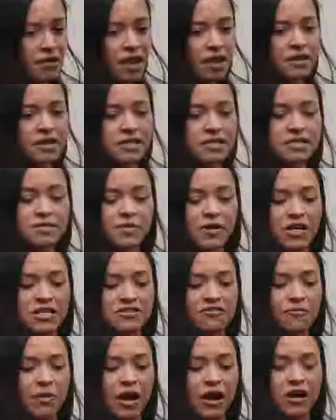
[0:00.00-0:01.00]
and the
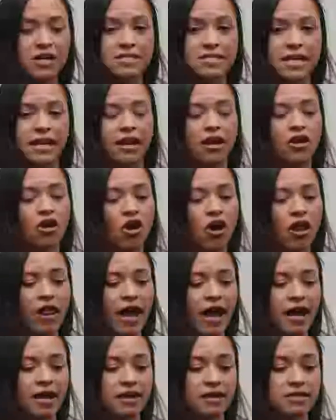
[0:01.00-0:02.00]
experience of parenting can all
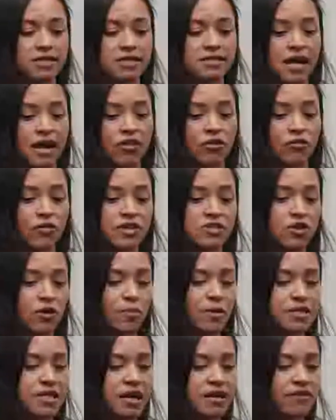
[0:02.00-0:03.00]
act as either risk or
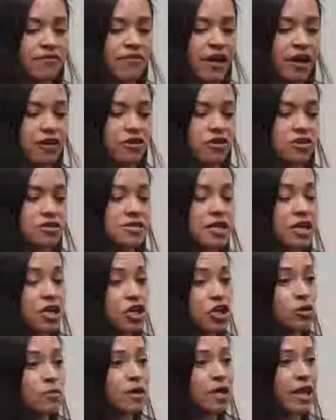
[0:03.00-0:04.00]
protective factors that
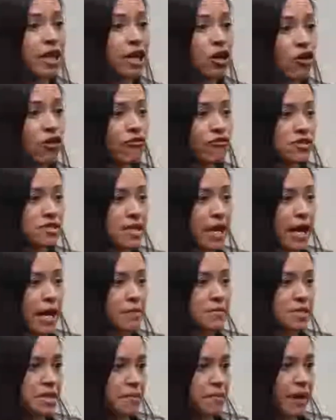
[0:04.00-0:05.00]
accumulate over
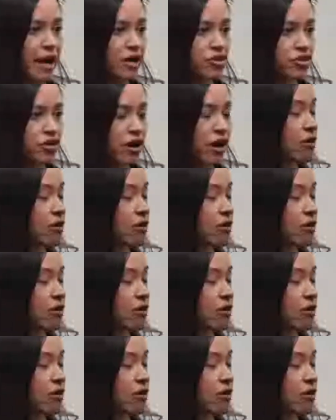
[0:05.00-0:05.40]
time to impact your